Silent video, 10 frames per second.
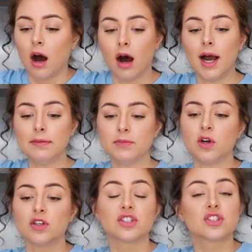I'm
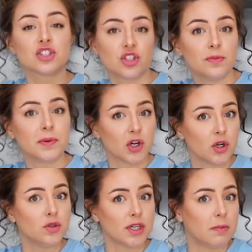not super
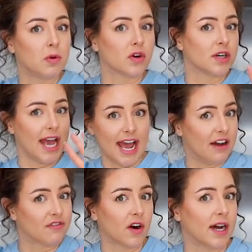clued up on
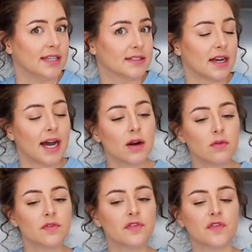air fryers. I
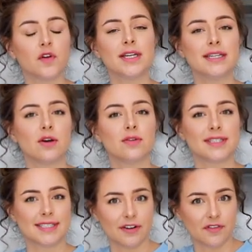don't fully know the
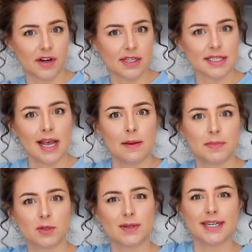difference
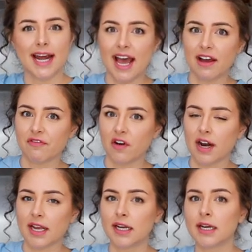between an air
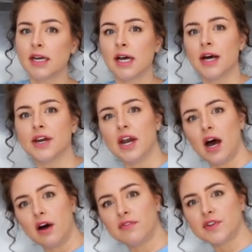fryer, an
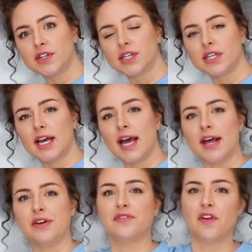oven,
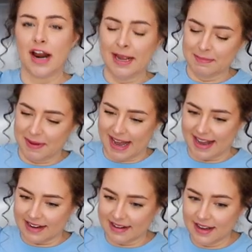and a frying
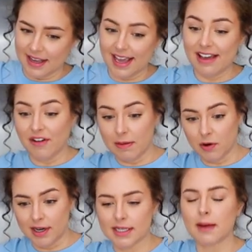pan if I'm
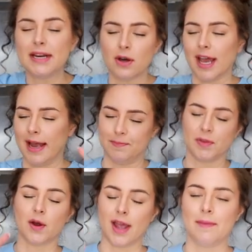honest. I mean, okay,
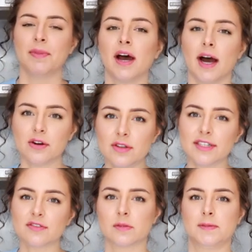okay. I know the
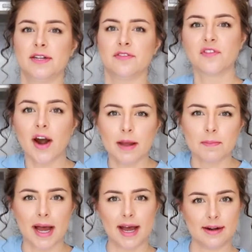difference between a frying
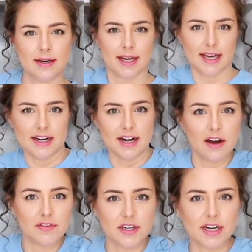pan and an
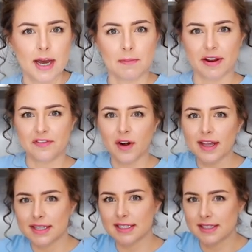oven, but I feel
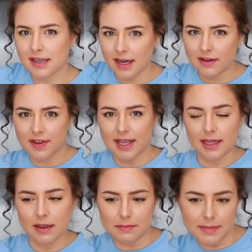like this is kind of
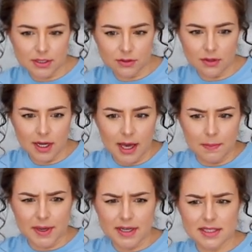in the middle
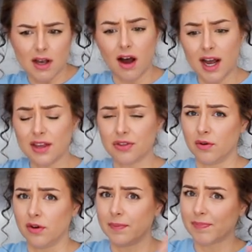because I
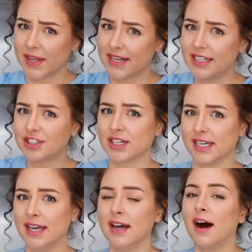thought
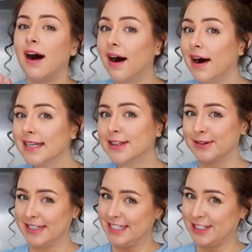initially, I
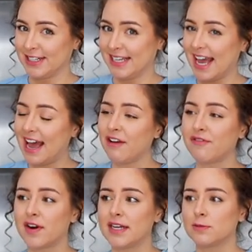thought initially air
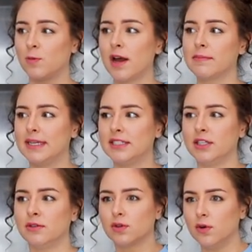fryers weren't meant to
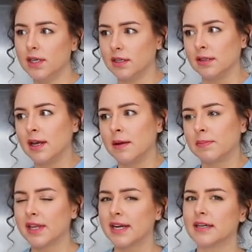use oil,
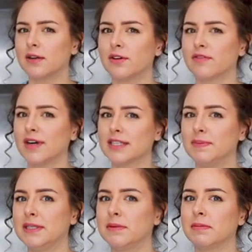but then in a lot of
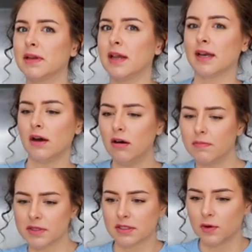recipes people are like, oh,
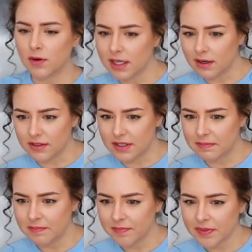put some oil on
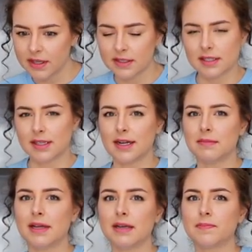them. So then
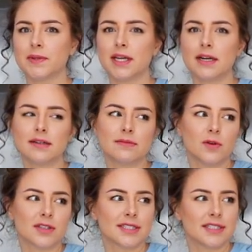I'm like, but then
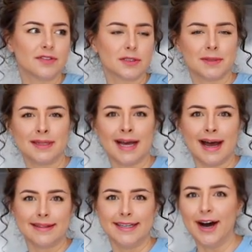what's the difference between that
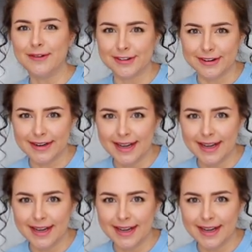and the oven?